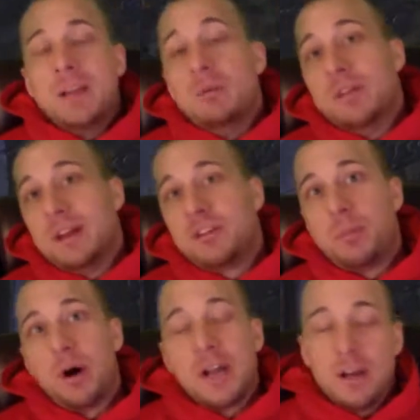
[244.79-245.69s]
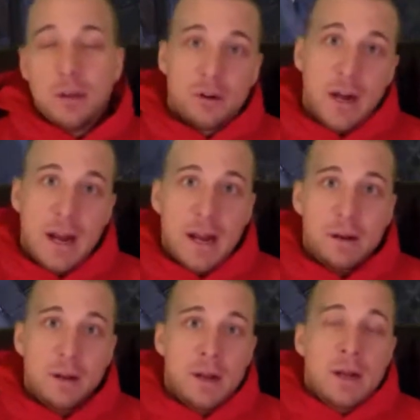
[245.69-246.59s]
He will then spawn another
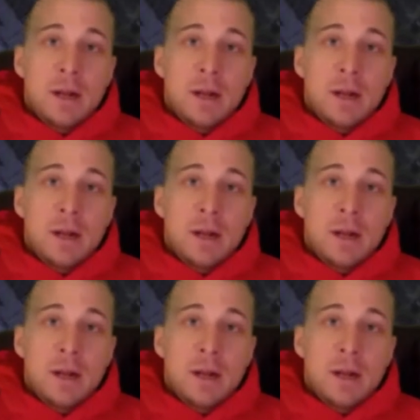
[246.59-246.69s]
ad,